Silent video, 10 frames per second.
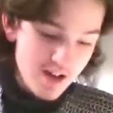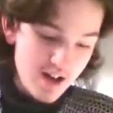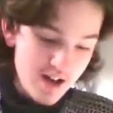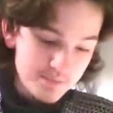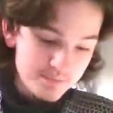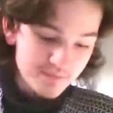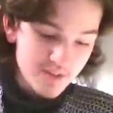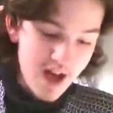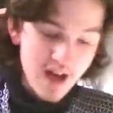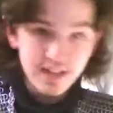
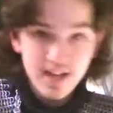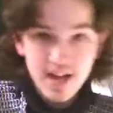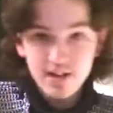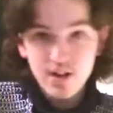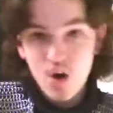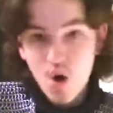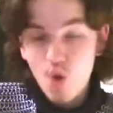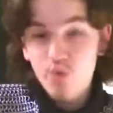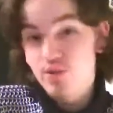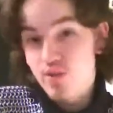I got
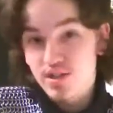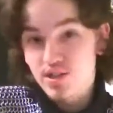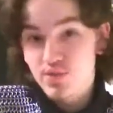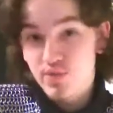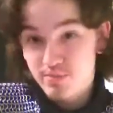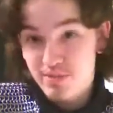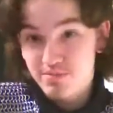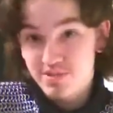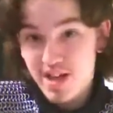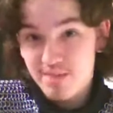all the directions for the
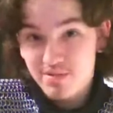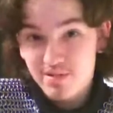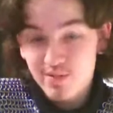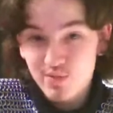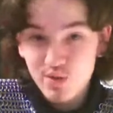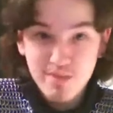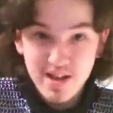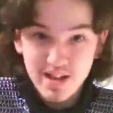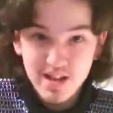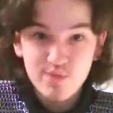pump snap, for
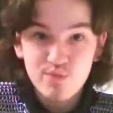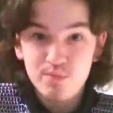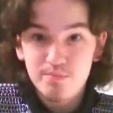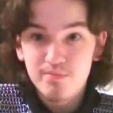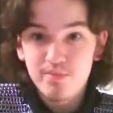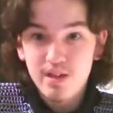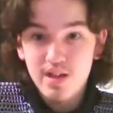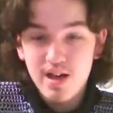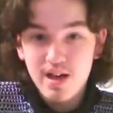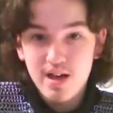making it, from
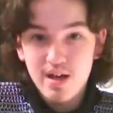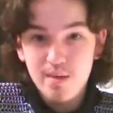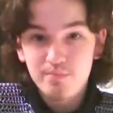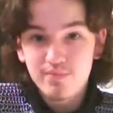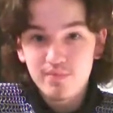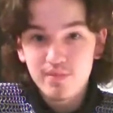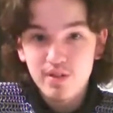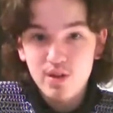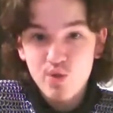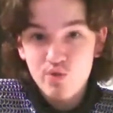
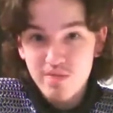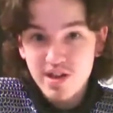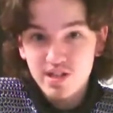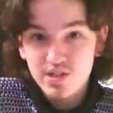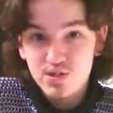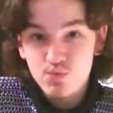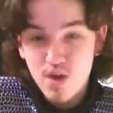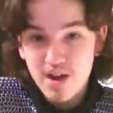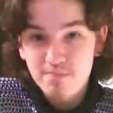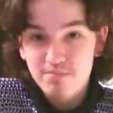
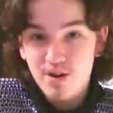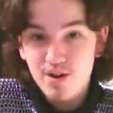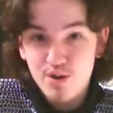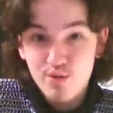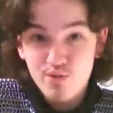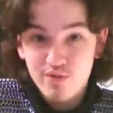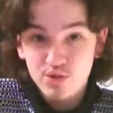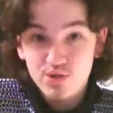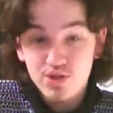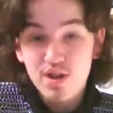Nerfomania's write-up on Nerf
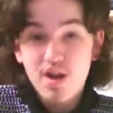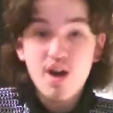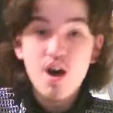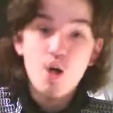Revolution.